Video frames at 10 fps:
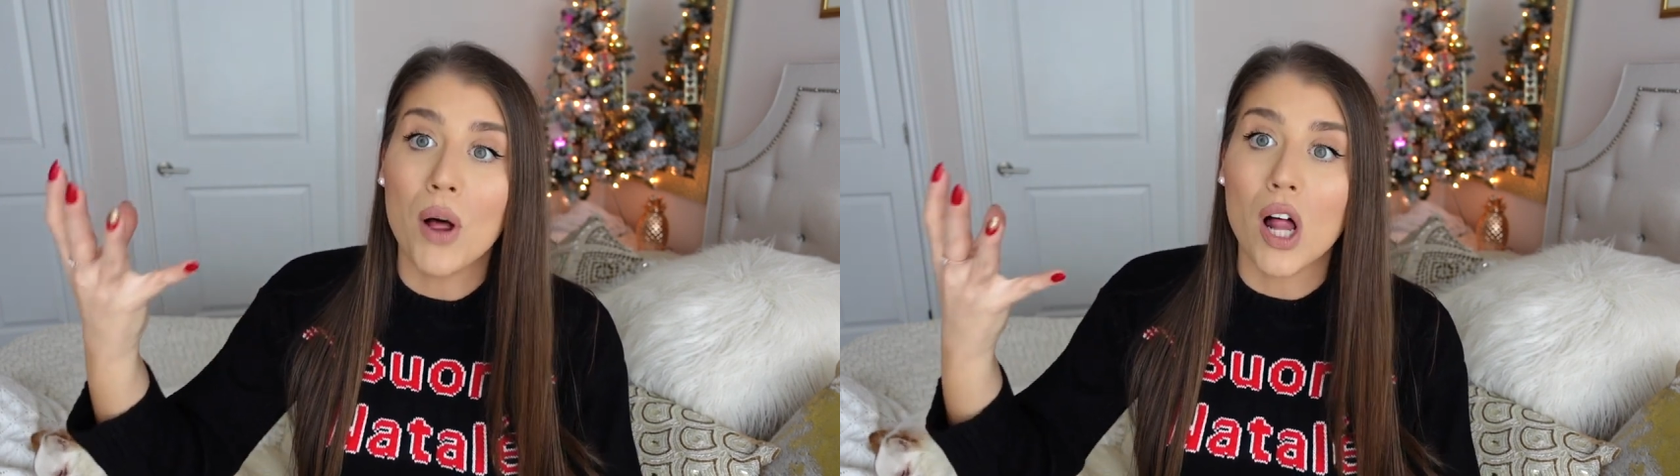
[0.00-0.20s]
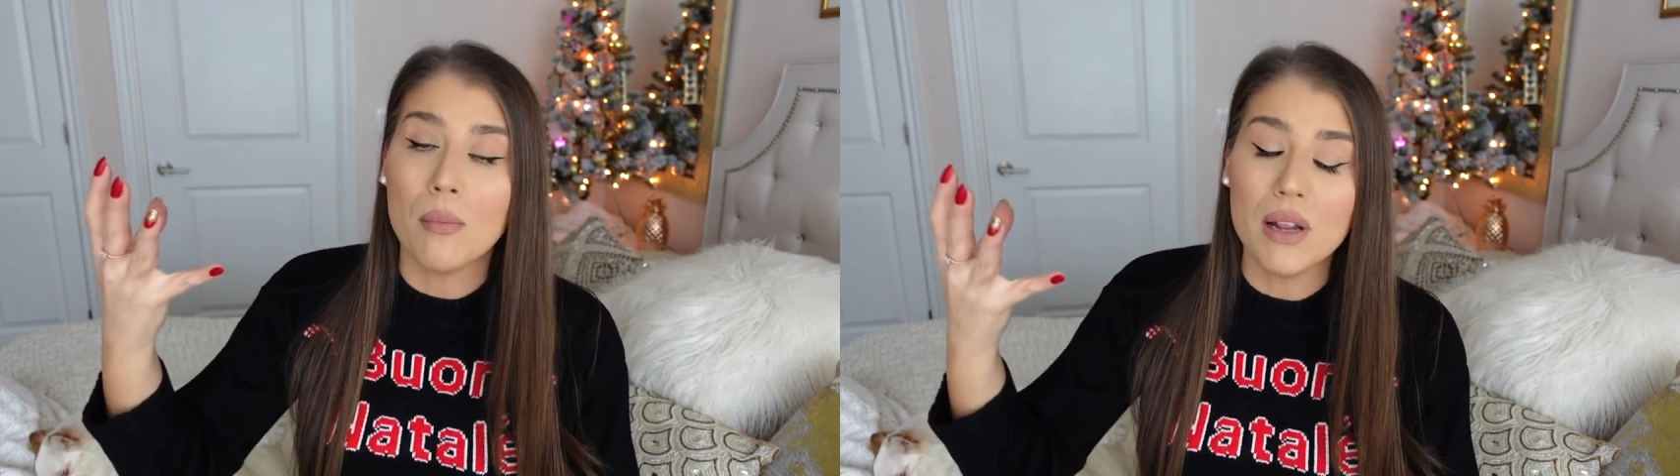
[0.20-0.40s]

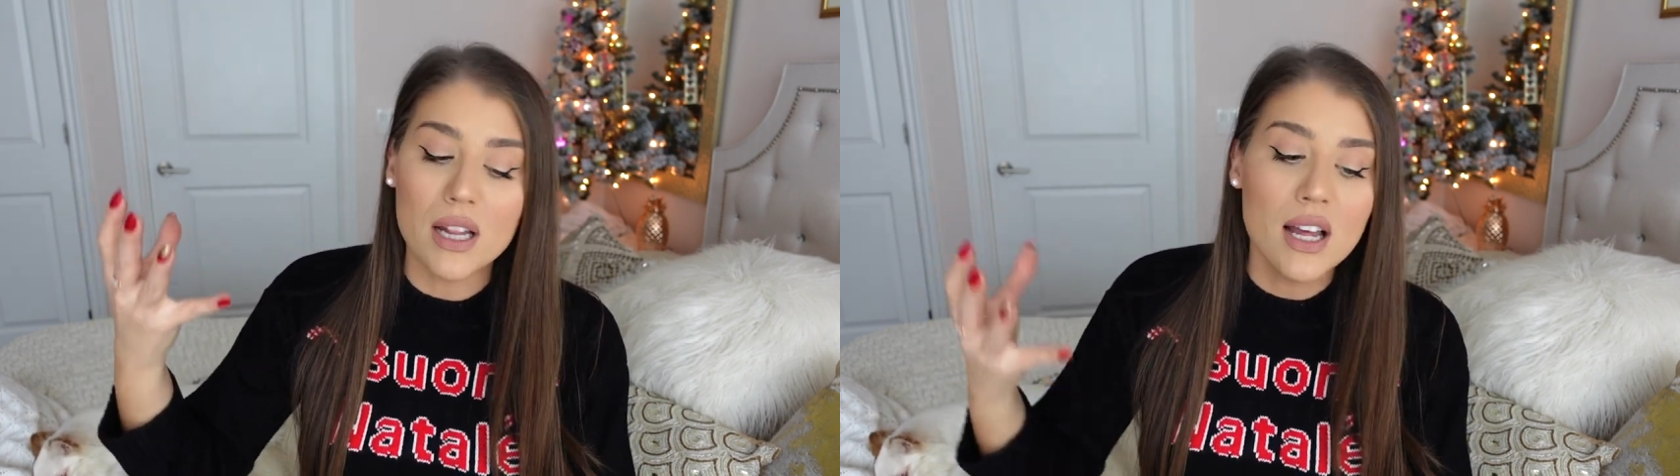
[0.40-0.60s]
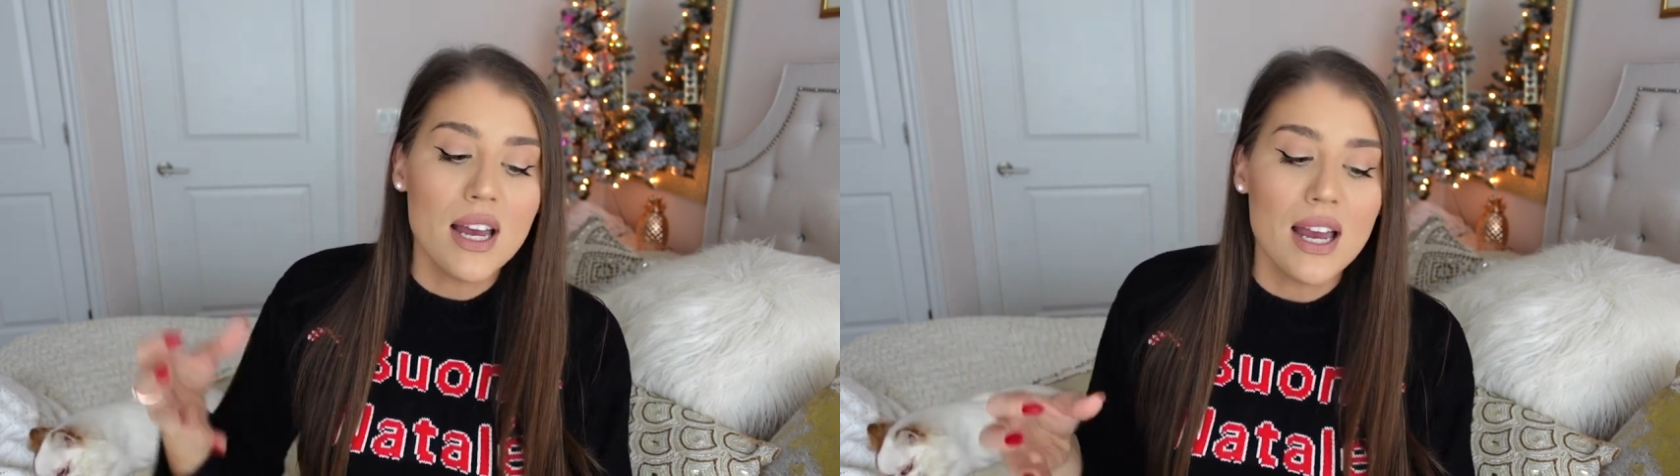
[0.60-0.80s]

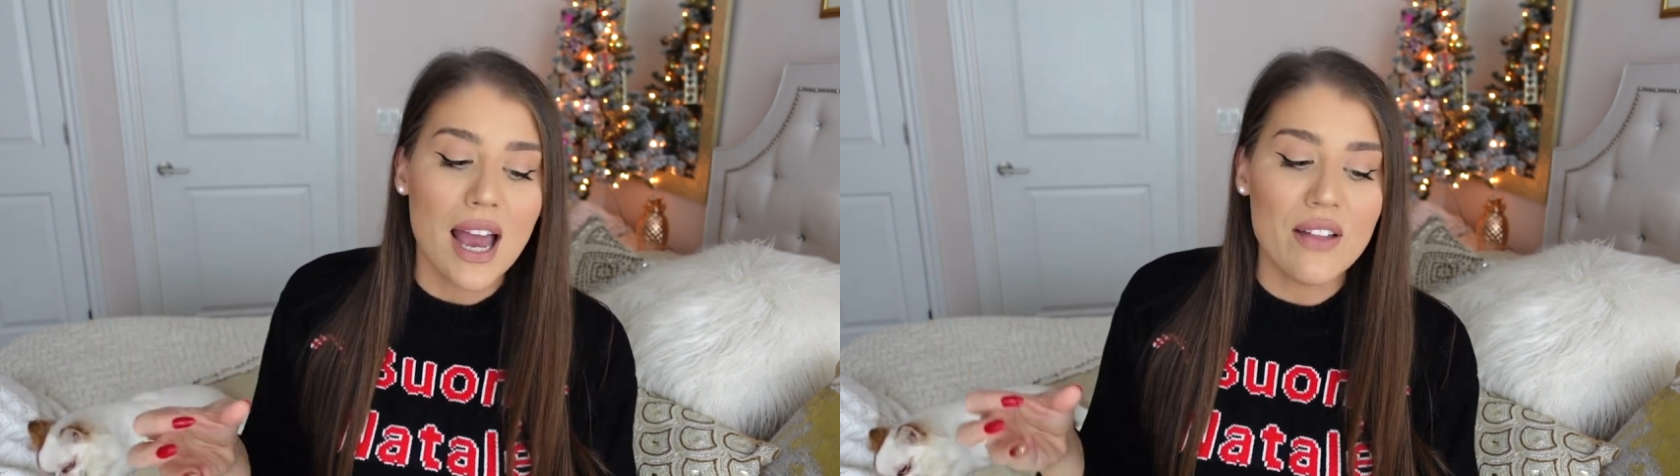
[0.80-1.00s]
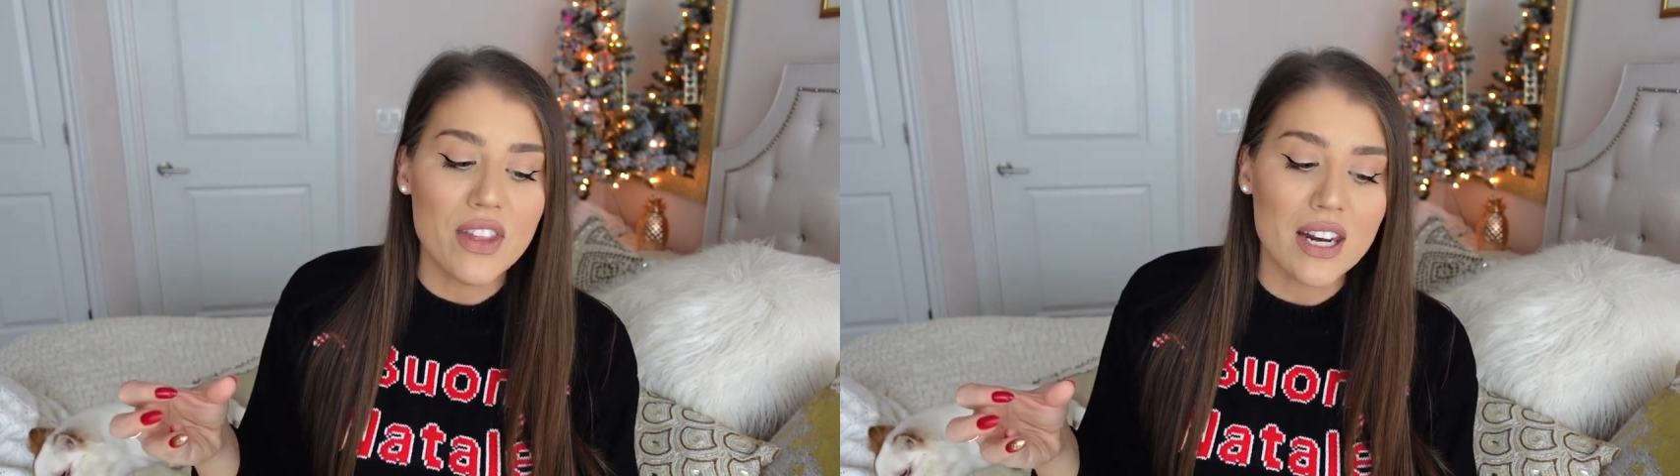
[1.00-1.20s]
bauble,
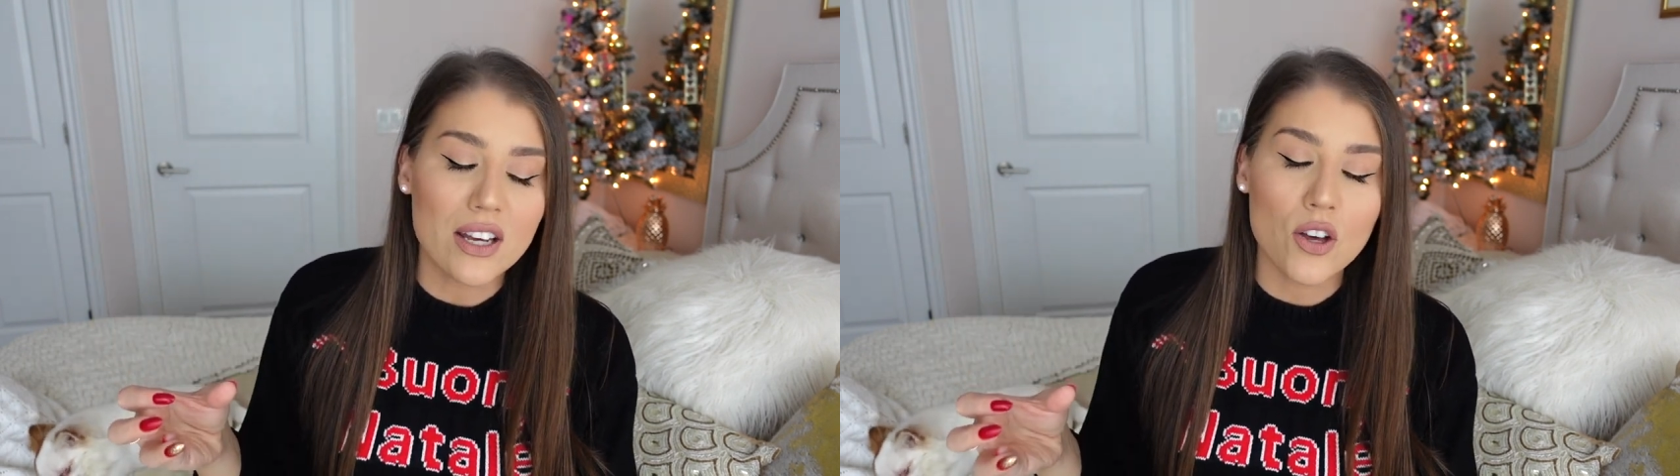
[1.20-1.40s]
and that